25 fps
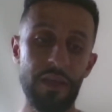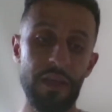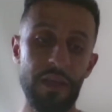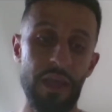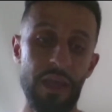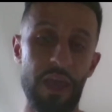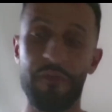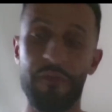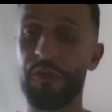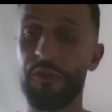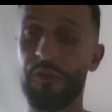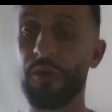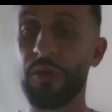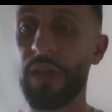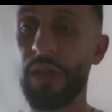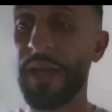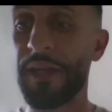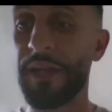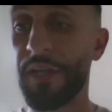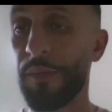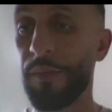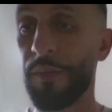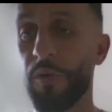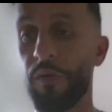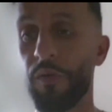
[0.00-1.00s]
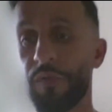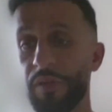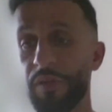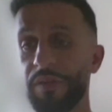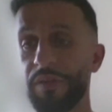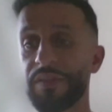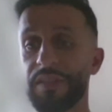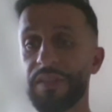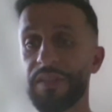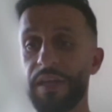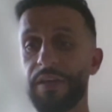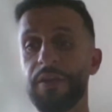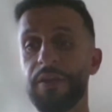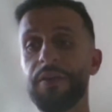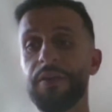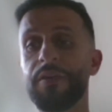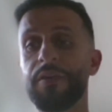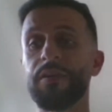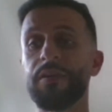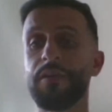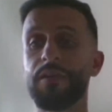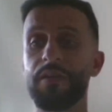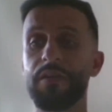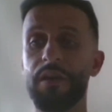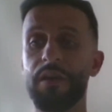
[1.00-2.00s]
if you're lined up over the center,
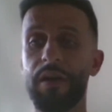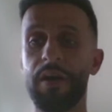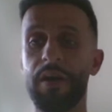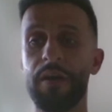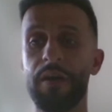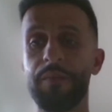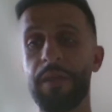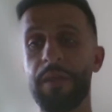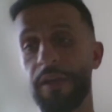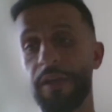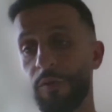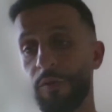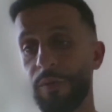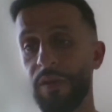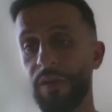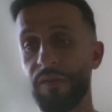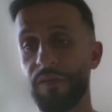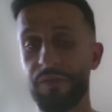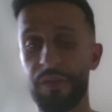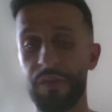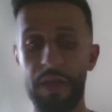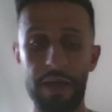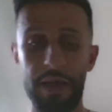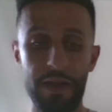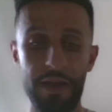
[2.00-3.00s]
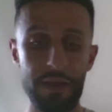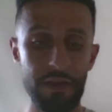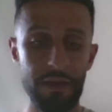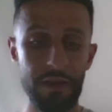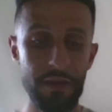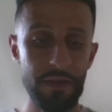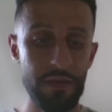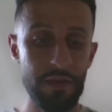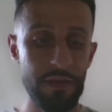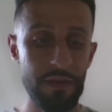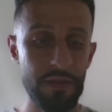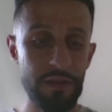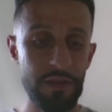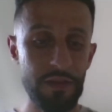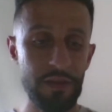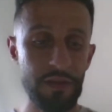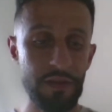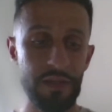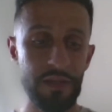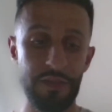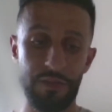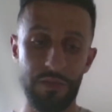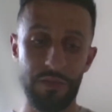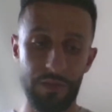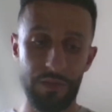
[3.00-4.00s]
that'll be a flag.
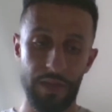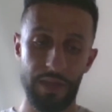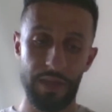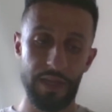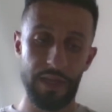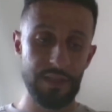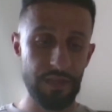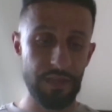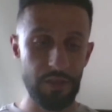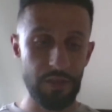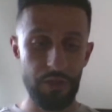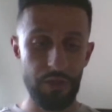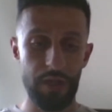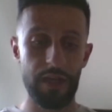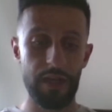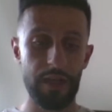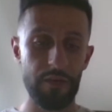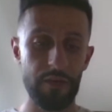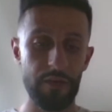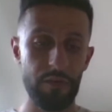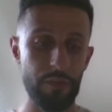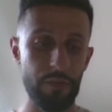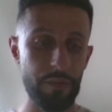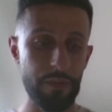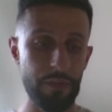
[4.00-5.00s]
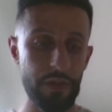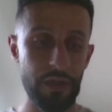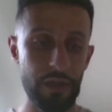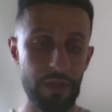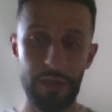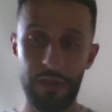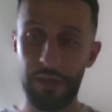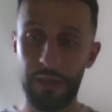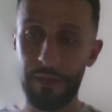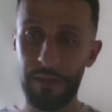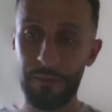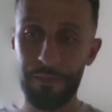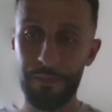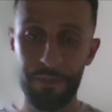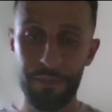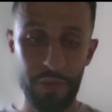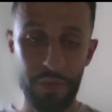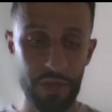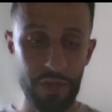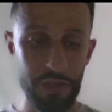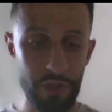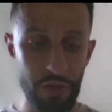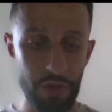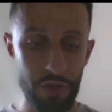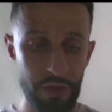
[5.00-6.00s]
Because, like I said, you got to give them a
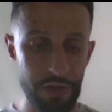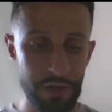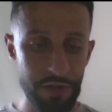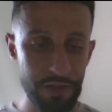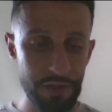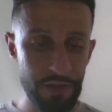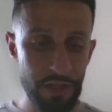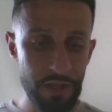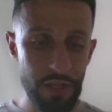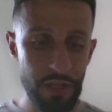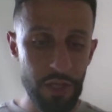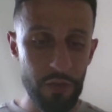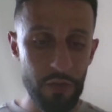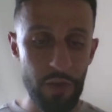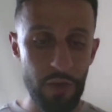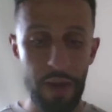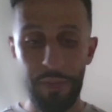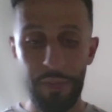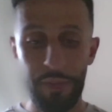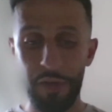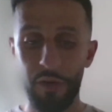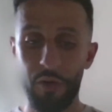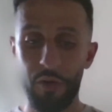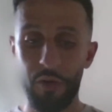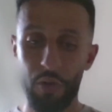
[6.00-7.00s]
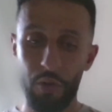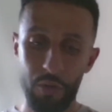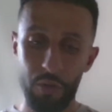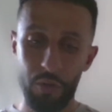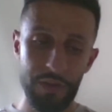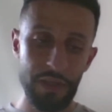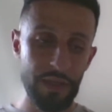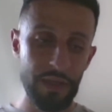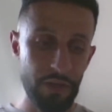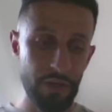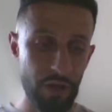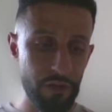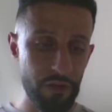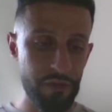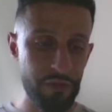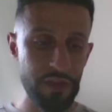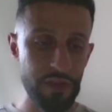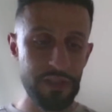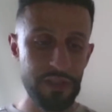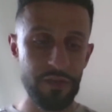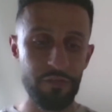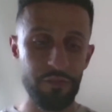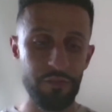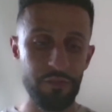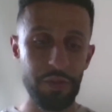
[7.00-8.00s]
yard. Grabbing or holding an
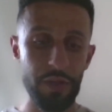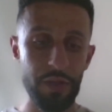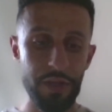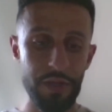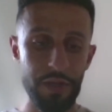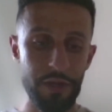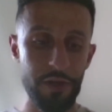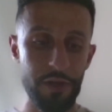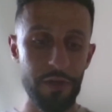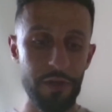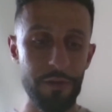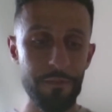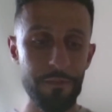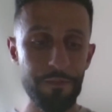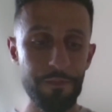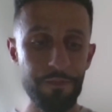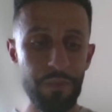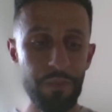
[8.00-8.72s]
offensive player.